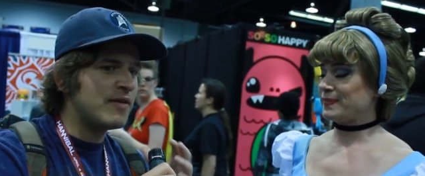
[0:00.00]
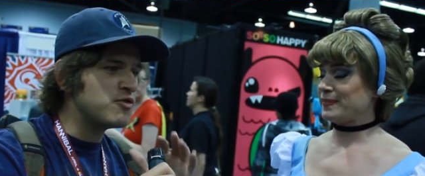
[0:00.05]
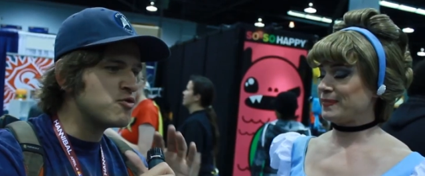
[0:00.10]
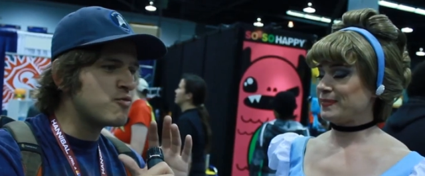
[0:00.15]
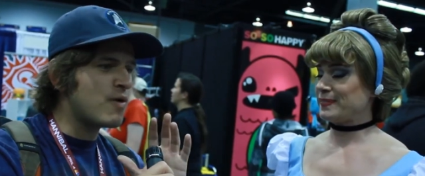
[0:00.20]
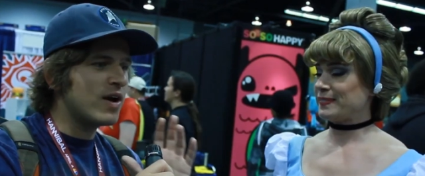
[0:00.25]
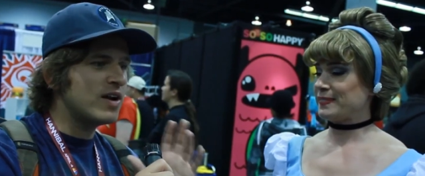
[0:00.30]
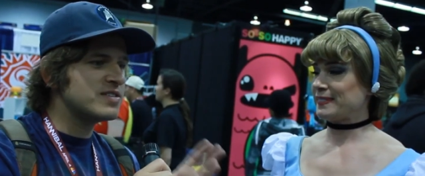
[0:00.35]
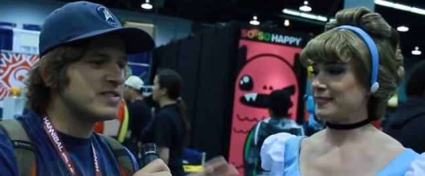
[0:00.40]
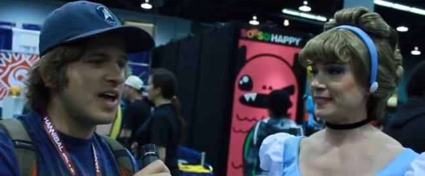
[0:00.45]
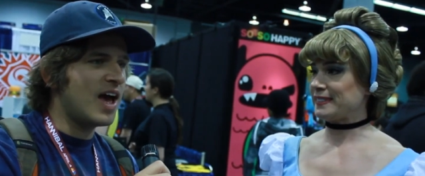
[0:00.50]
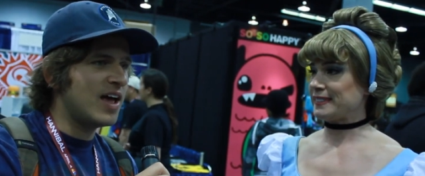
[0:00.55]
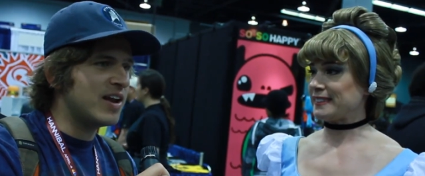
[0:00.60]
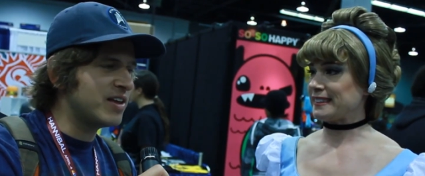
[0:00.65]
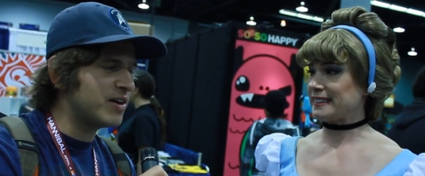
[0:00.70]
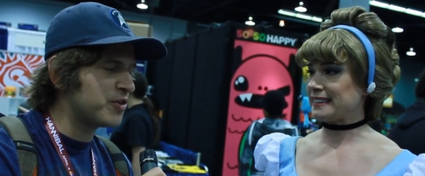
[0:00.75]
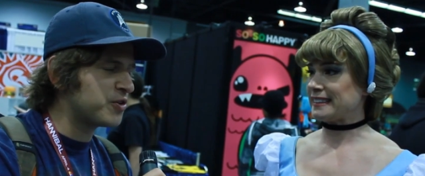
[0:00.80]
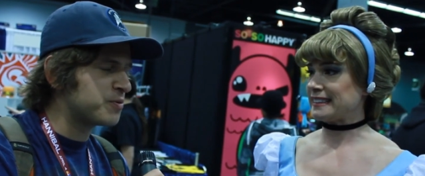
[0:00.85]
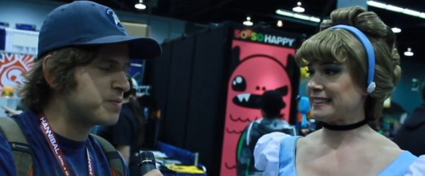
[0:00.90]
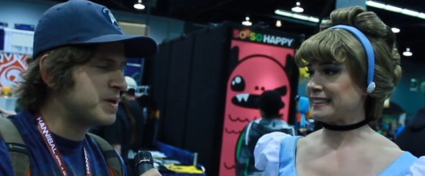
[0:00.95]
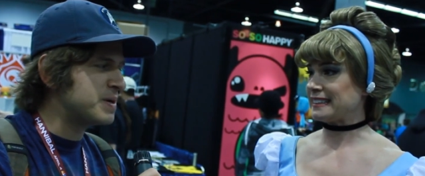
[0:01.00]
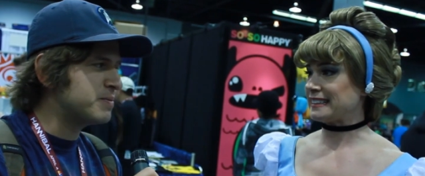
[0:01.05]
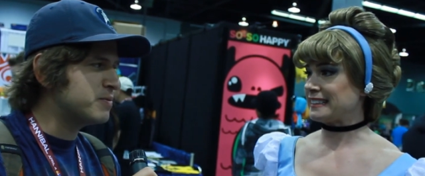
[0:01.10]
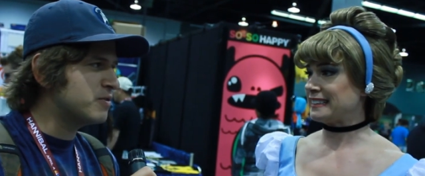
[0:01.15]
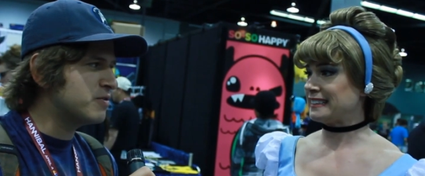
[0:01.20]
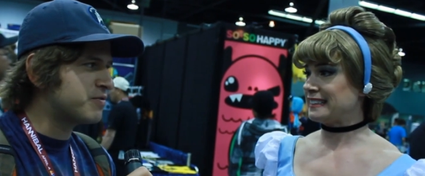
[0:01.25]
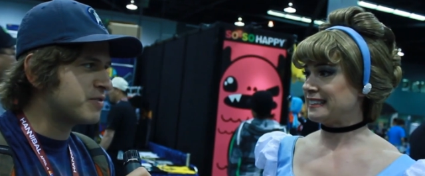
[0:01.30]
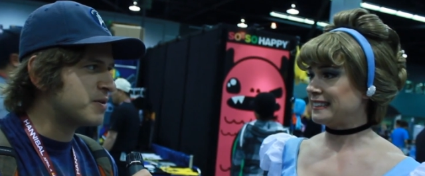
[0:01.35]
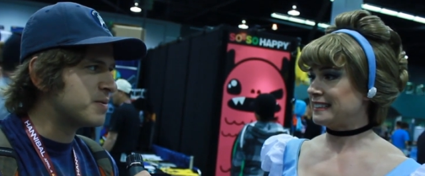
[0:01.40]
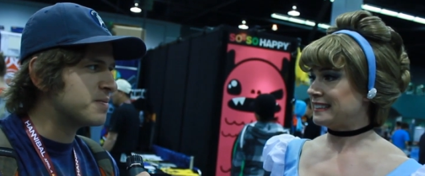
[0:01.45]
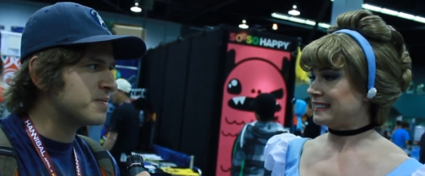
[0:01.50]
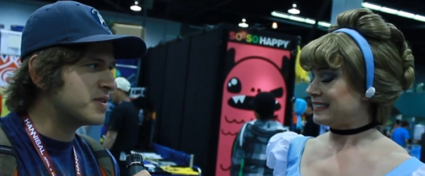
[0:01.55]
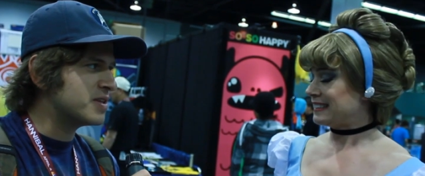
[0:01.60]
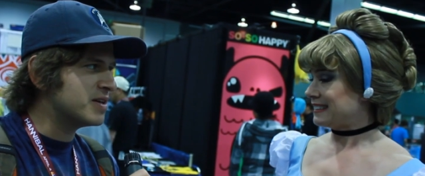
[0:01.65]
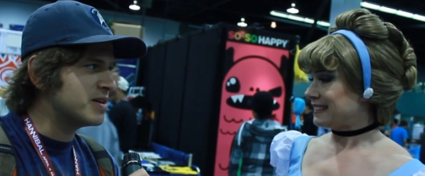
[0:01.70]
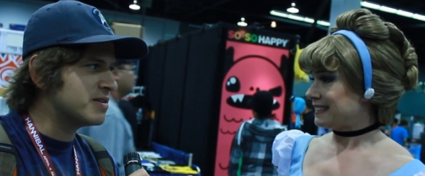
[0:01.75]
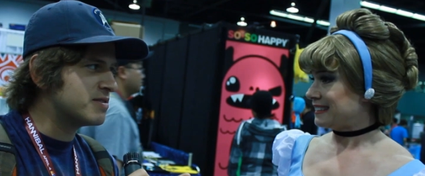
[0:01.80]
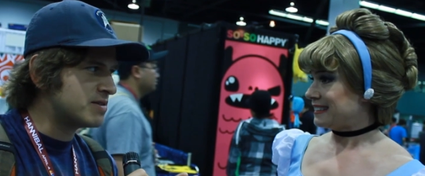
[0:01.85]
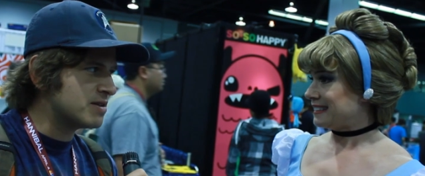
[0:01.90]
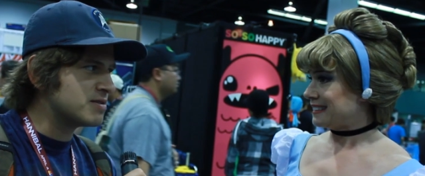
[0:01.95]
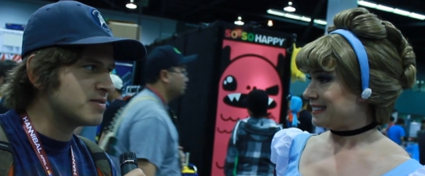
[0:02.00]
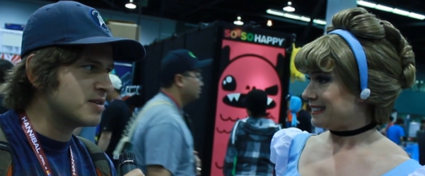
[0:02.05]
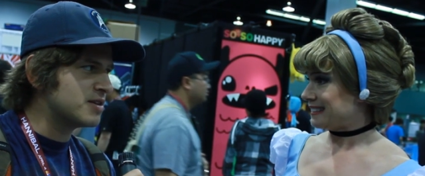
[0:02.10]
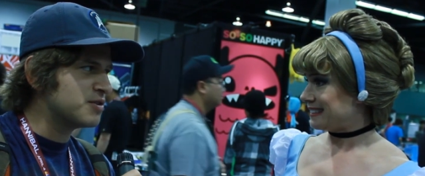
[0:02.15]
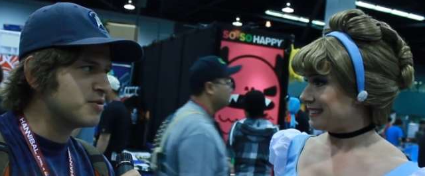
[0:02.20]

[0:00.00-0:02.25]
Speaker 1: you run into any other people from the Disney